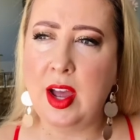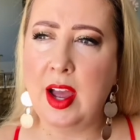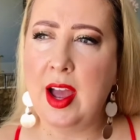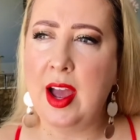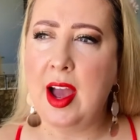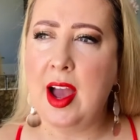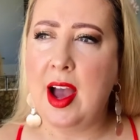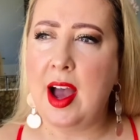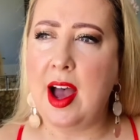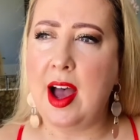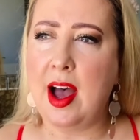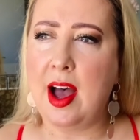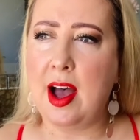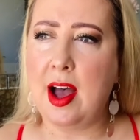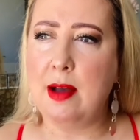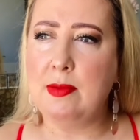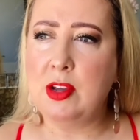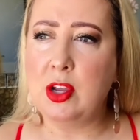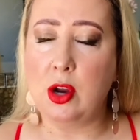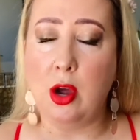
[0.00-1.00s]

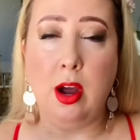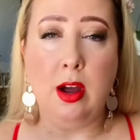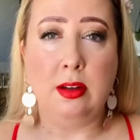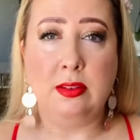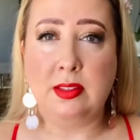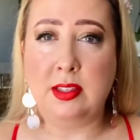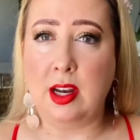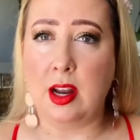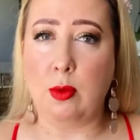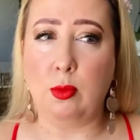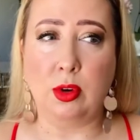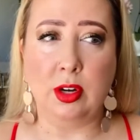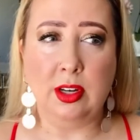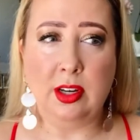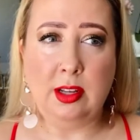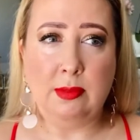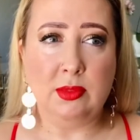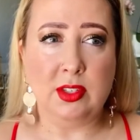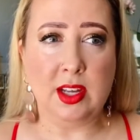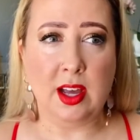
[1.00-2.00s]
I said I wanted him
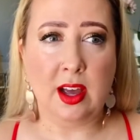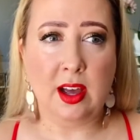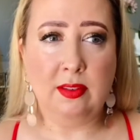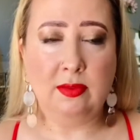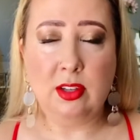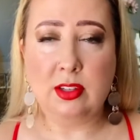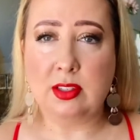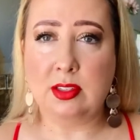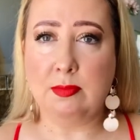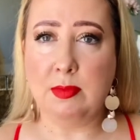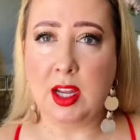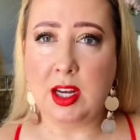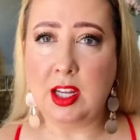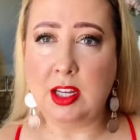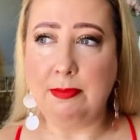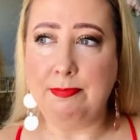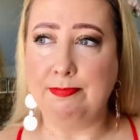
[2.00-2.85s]
to have lots of money.